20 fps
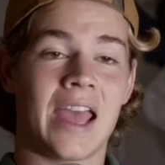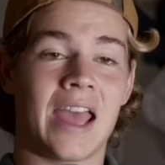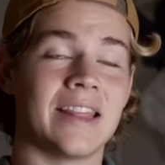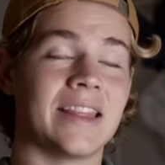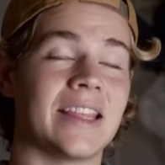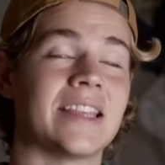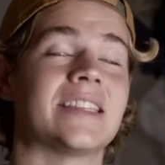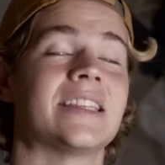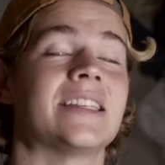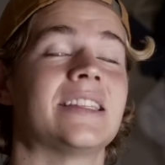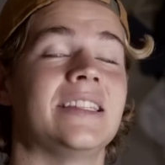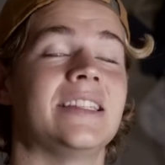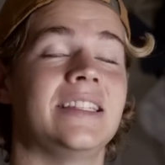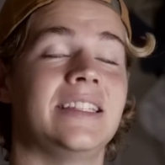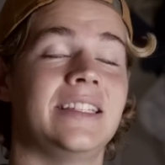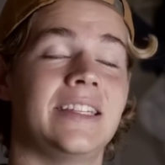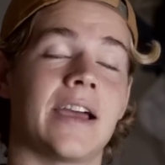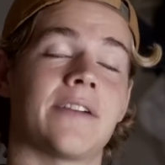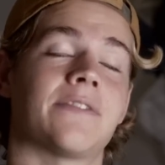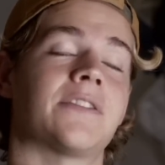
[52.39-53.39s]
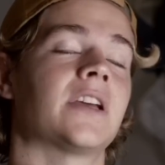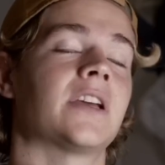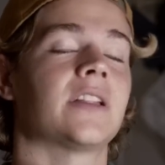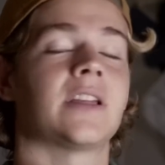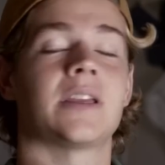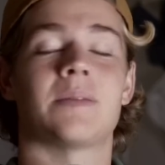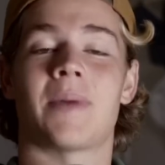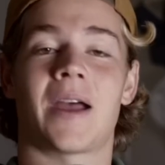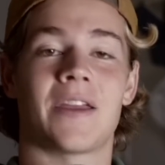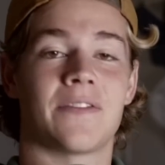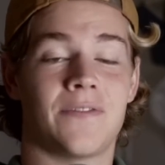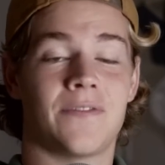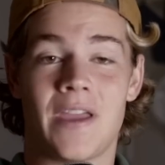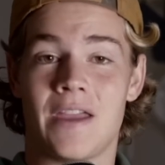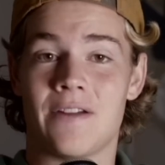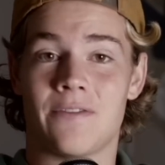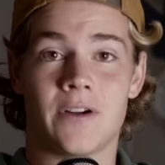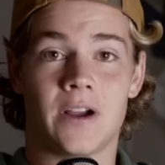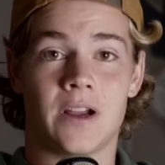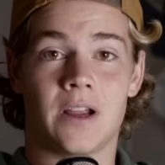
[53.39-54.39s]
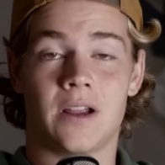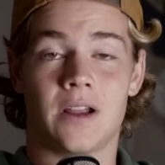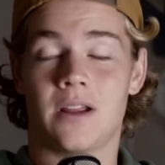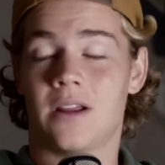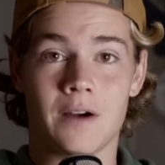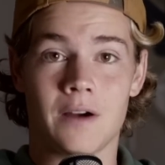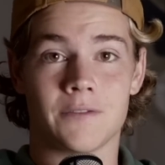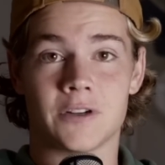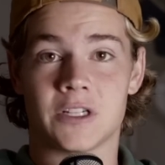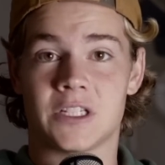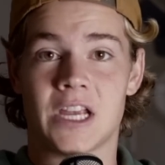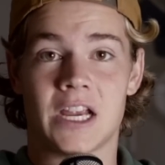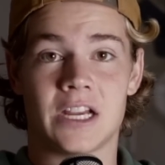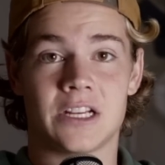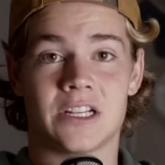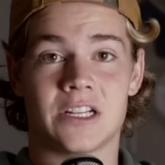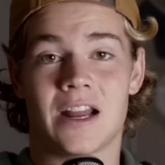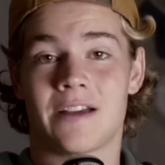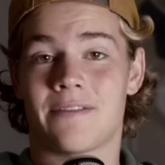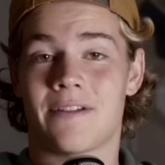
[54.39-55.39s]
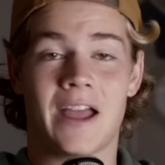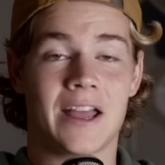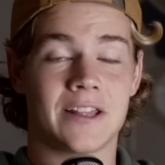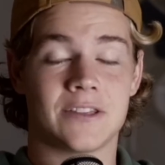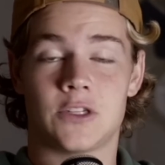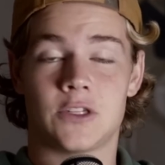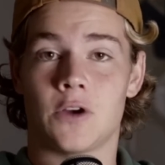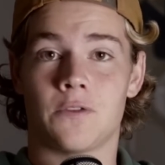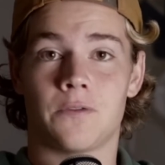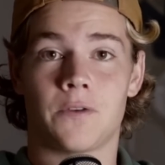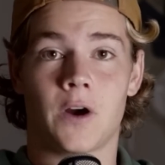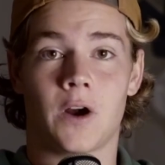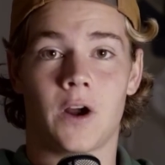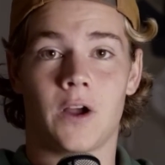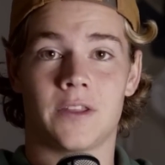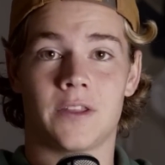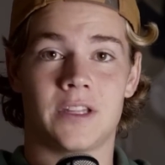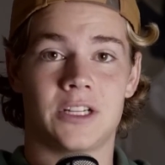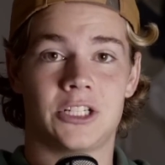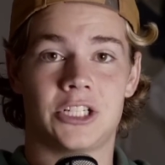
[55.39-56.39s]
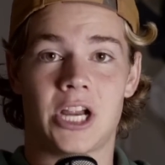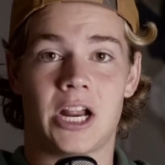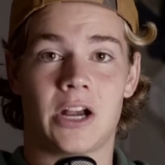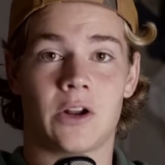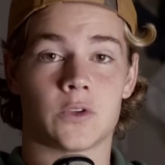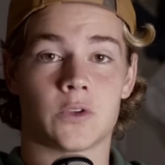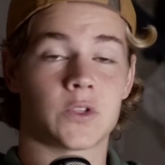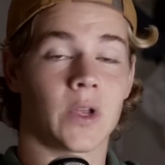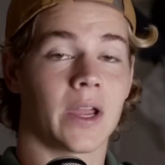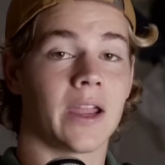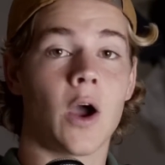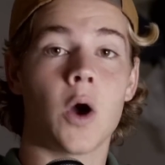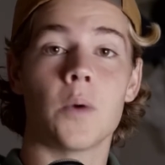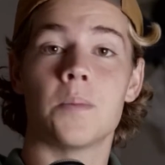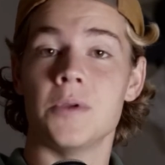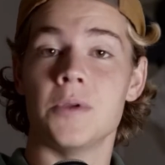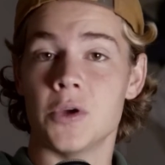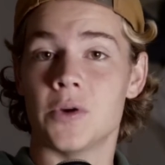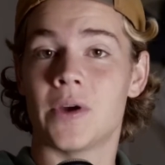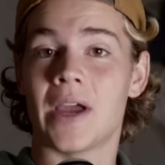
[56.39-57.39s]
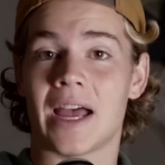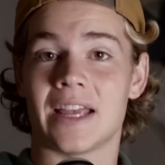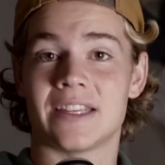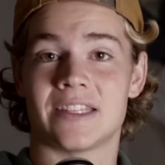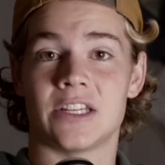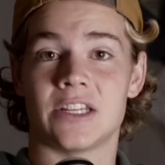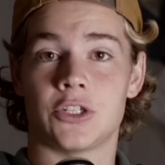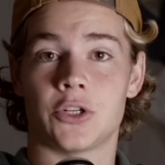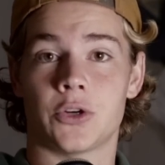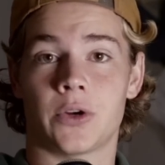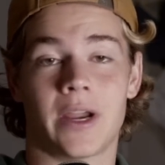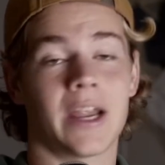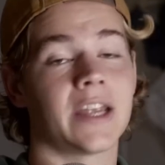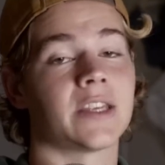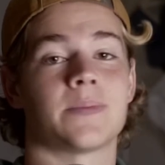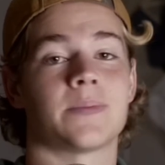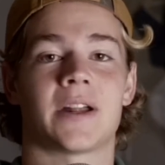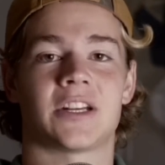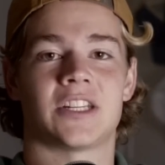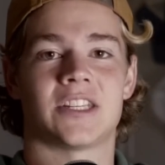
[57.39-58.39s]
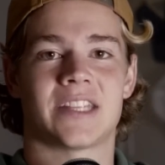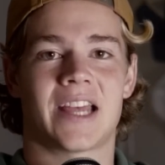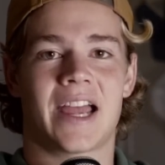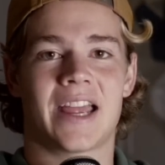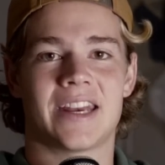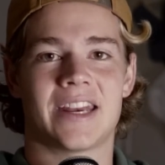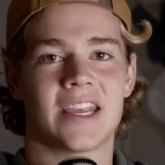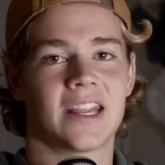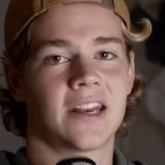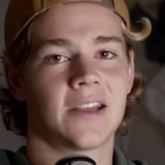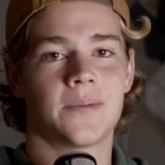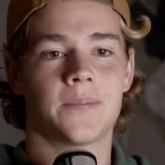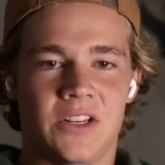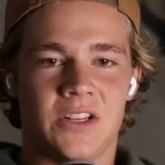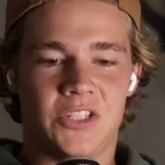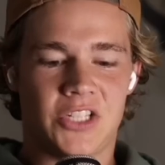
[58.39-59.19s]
And this is definitely my favorite conversation I've had so far on the channel, so I hope you guys enjoy it as much as I did.